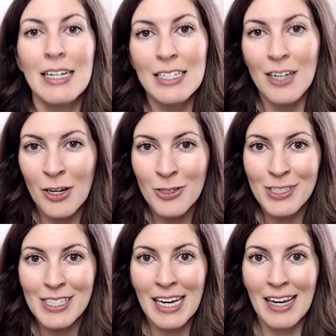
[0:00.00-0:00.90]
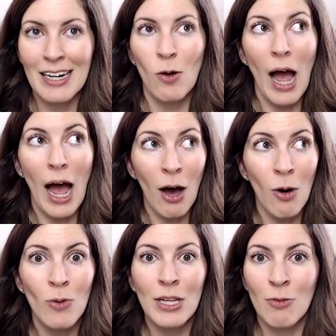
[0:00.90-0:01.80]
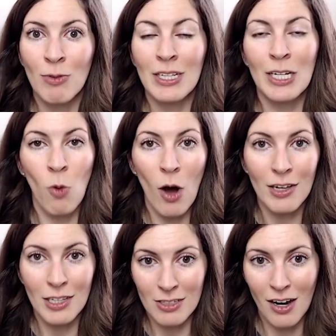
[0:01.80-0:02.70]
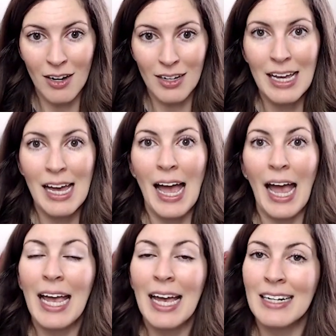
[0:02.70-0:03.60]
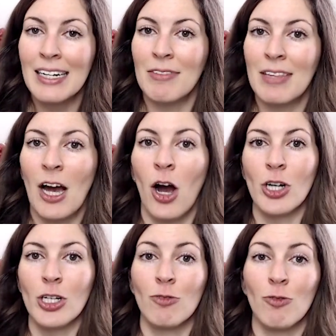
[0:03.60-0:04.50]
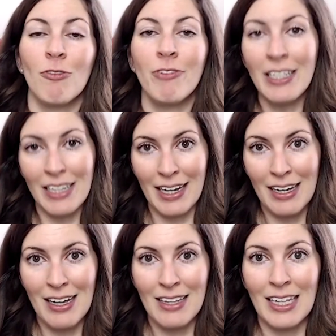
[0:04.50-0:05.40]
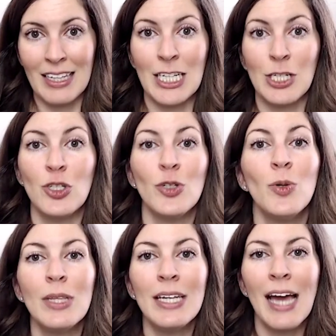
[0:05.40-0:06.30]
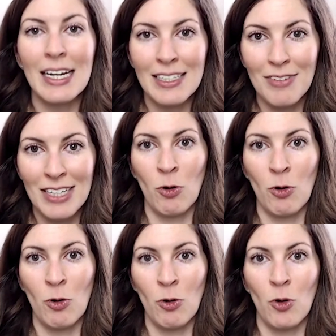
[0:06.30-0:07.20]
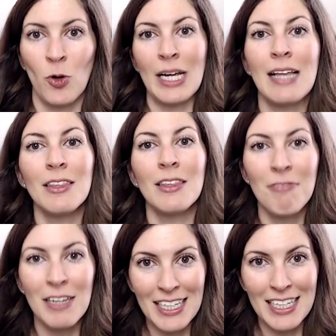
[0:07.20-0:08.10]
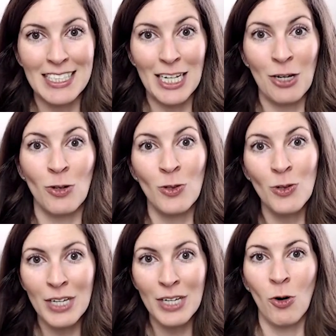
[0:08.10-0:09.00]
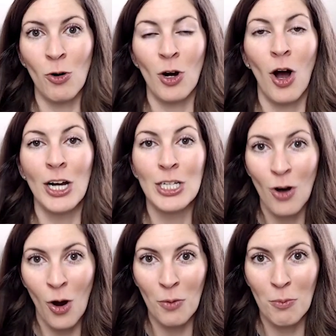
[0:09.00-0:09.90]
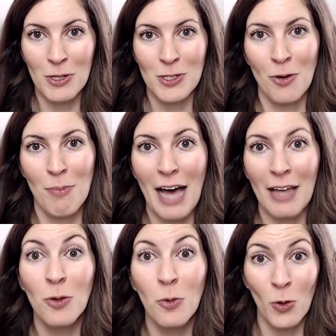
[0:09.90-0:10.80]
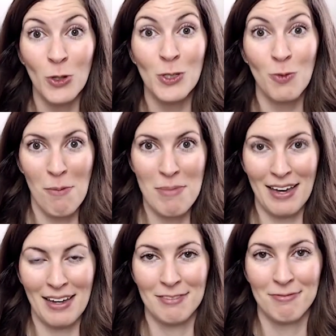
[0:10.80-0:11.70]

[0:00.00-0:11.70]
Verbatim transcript: to understand how they really walk their talk and if they are revealing that they do the activities that will create the feelings that you're looking for on your own personal path towards well being?